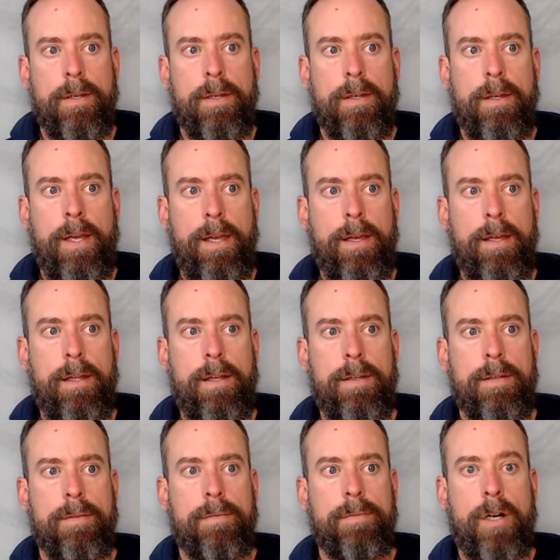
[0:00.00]
and
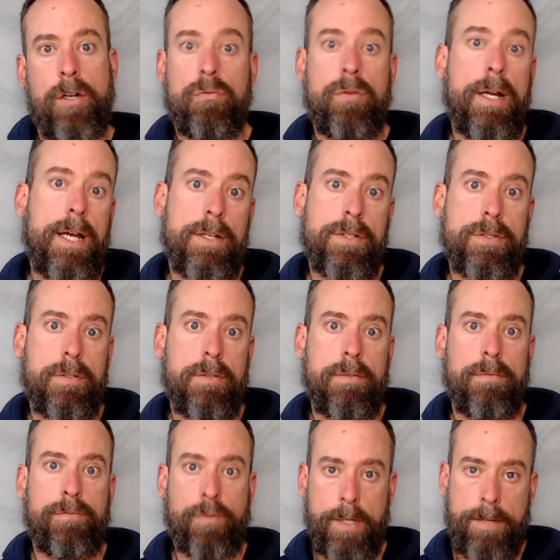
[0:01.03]
unrest,
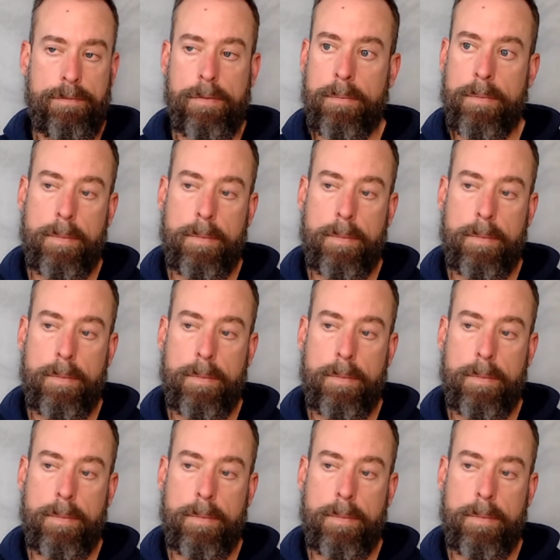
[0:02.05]
free from